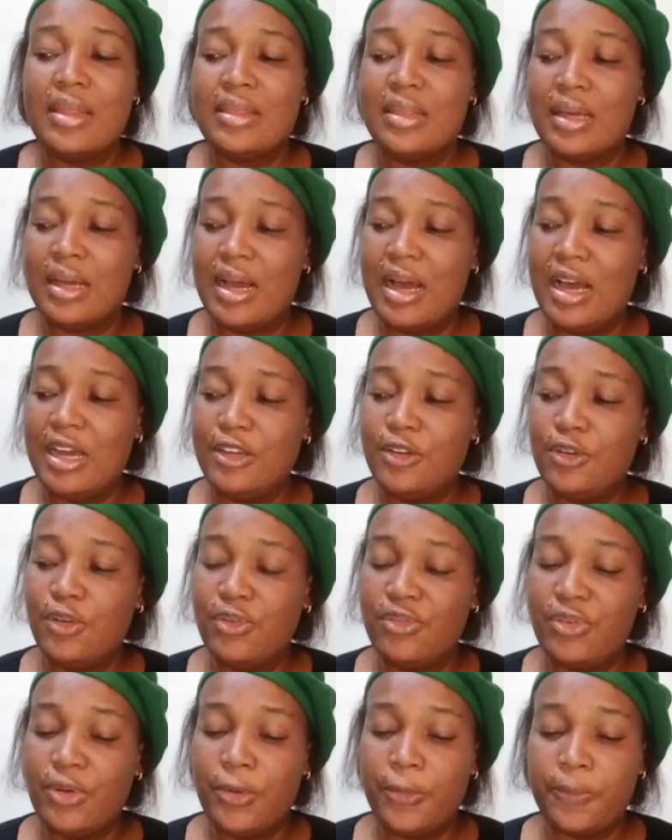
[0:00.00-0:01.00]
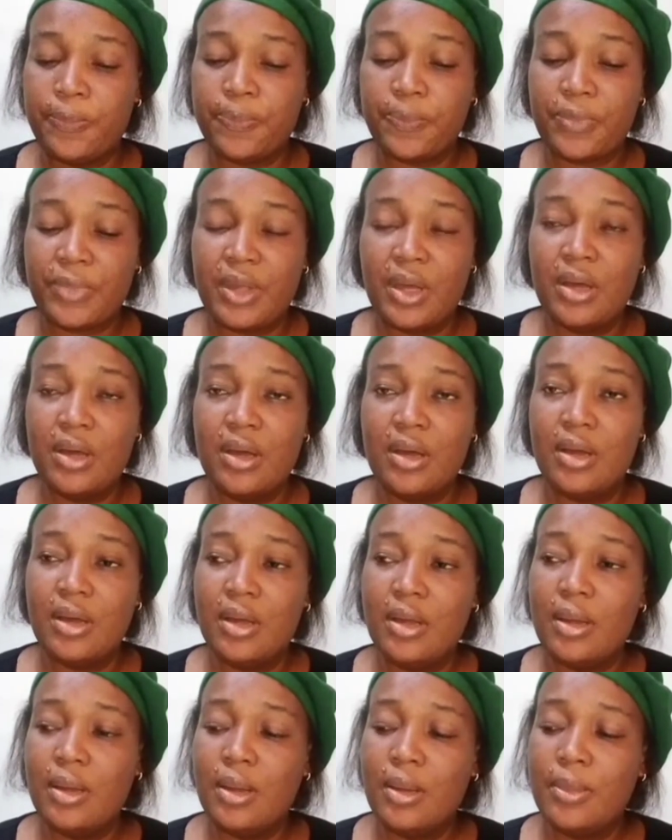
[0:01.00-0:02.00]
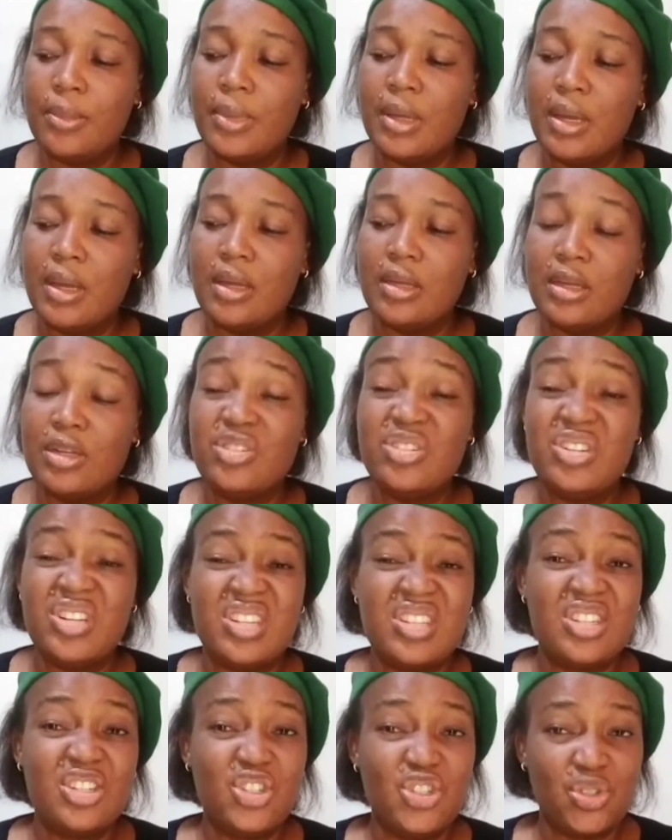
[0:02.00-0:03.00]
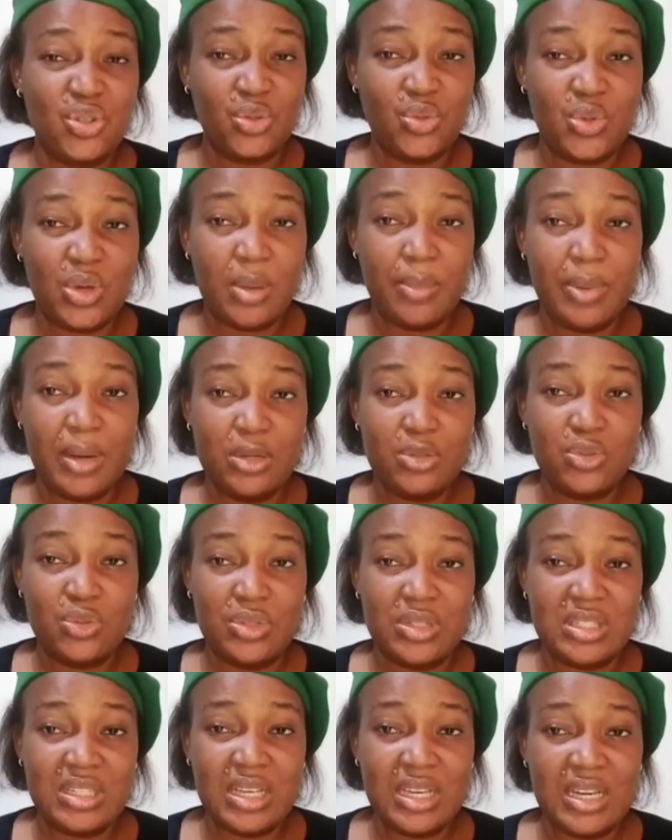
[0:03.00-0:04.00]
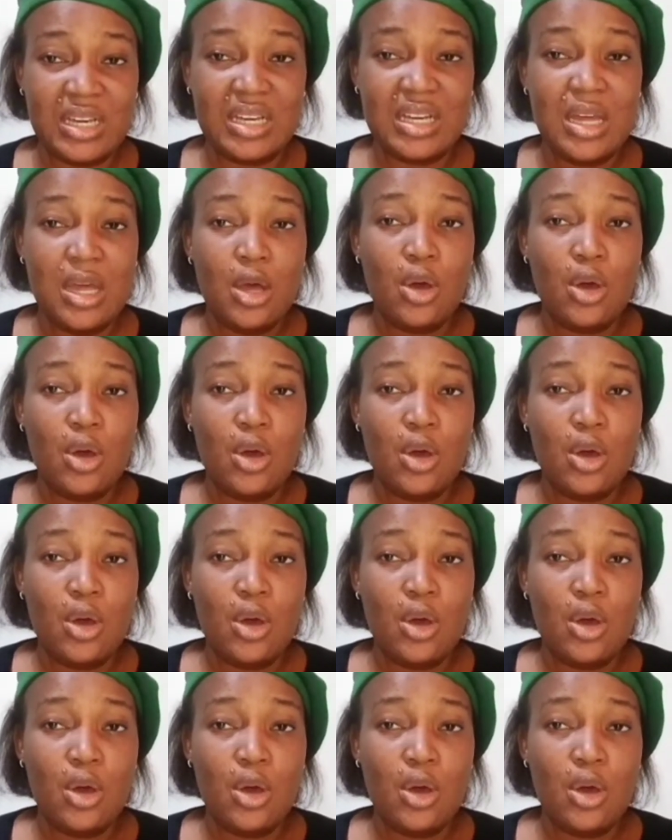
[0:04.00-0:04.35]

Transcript: the kind of a decision you're about to take,